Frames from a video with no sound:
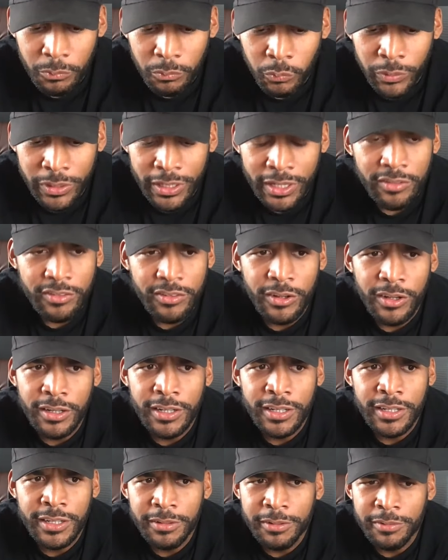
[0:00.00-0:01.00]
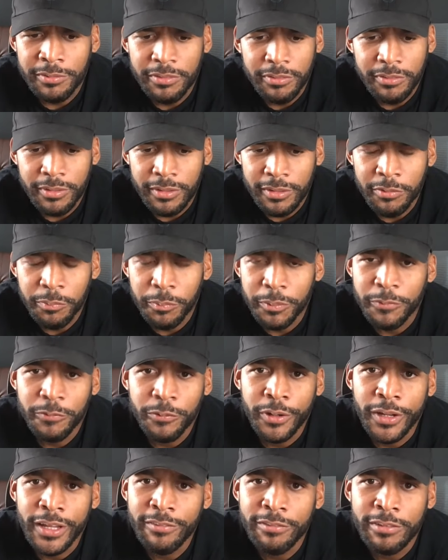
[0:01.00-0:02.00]
when I started, it's been
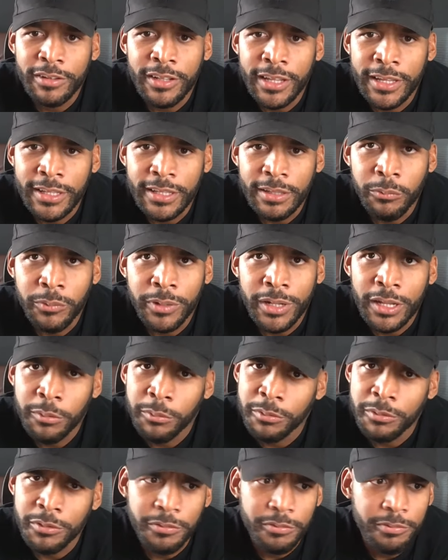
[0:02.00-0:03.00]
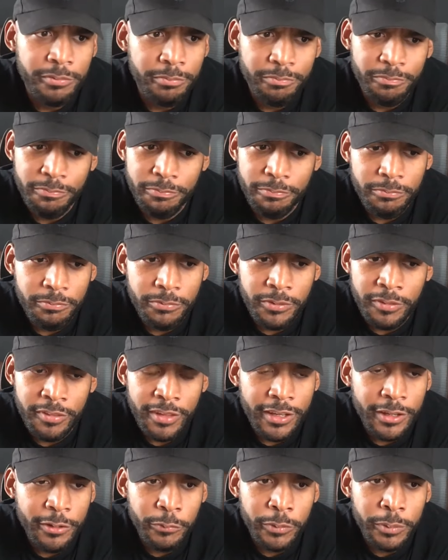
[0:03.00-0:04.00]
forever. Like when I was, since
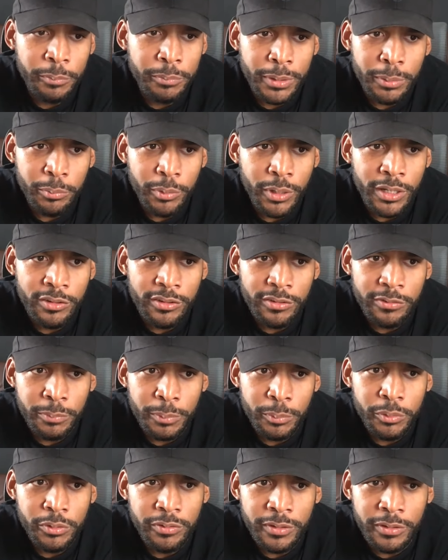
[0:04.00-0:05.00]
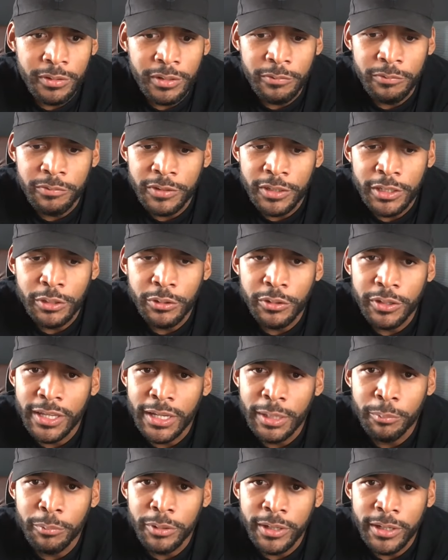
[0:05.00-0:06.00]
I could remember, I just remember seeing a video
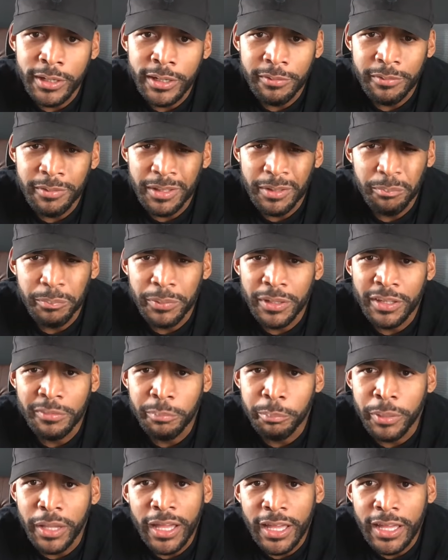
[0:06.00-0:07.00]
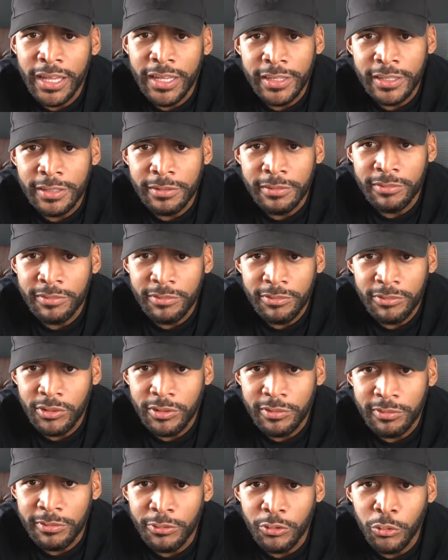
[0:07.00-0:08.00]
camera at like Best Buy and
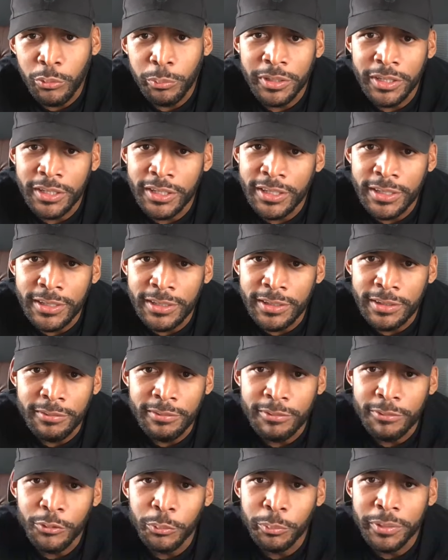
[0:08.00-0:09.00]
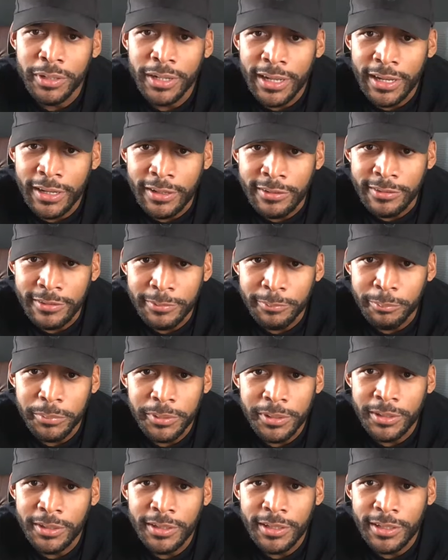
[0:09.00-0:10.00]
just zooming in and zooming out and
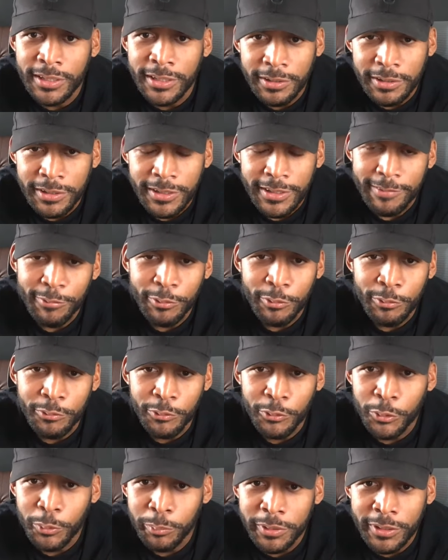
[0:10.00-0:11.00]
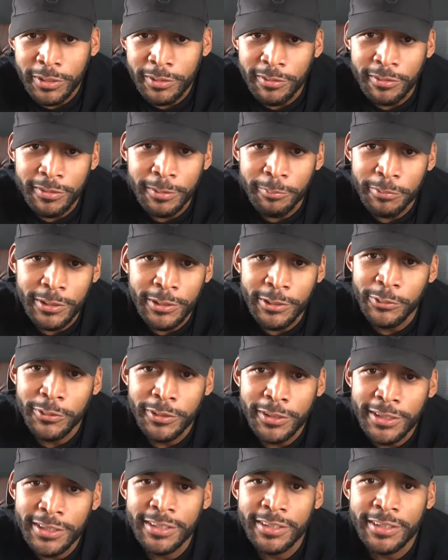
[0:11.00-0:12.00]
being like, if you zoom into something
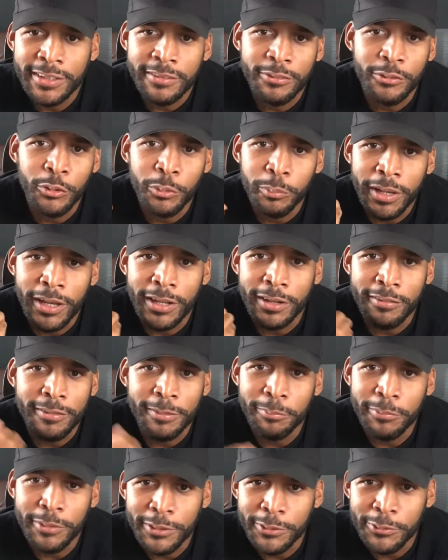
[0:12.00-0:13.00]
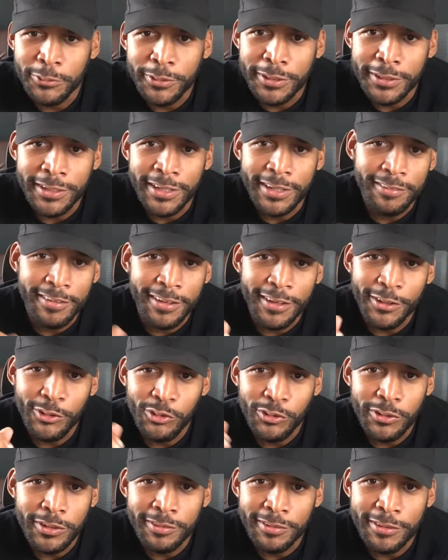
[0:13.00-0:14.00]
green and then zoom out of something green, that's like a
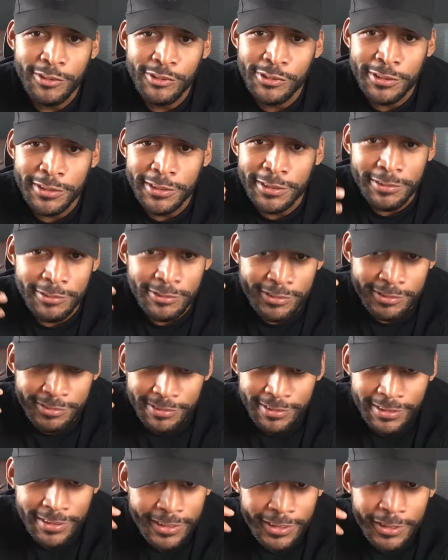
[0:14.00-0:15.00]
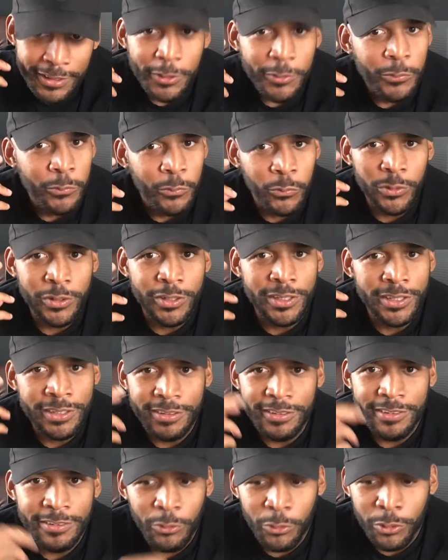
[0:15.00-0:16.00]
transition. Just
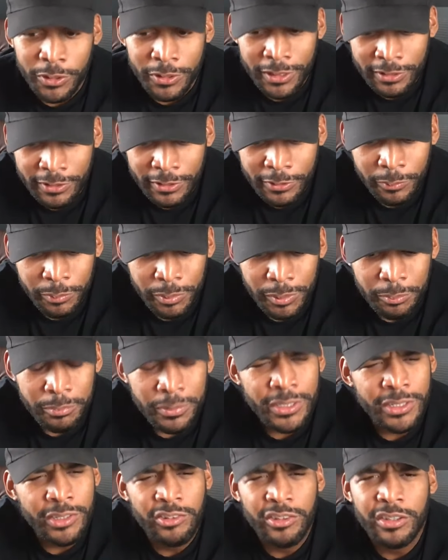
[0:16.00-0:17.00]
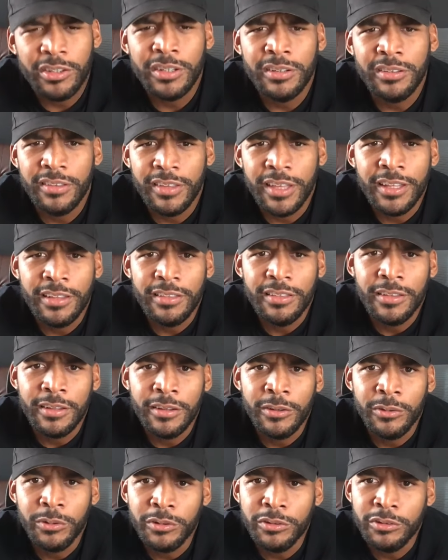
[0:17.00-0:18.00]
really, or there would be miniatures at the
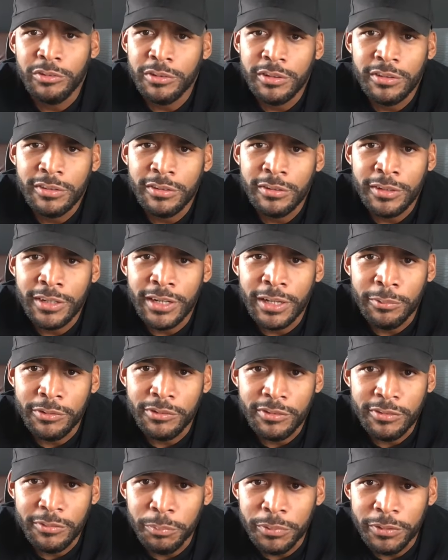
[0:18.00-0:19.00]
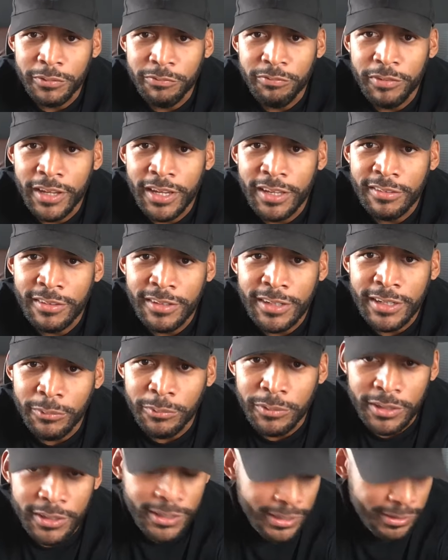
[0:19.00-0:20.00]
grocery store, and I would just be fascinated
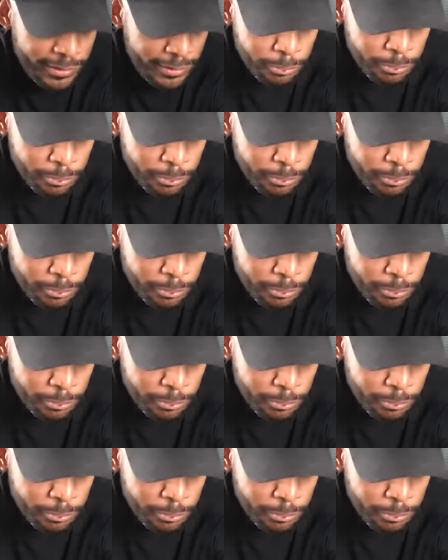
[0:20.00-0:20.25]
with looking at the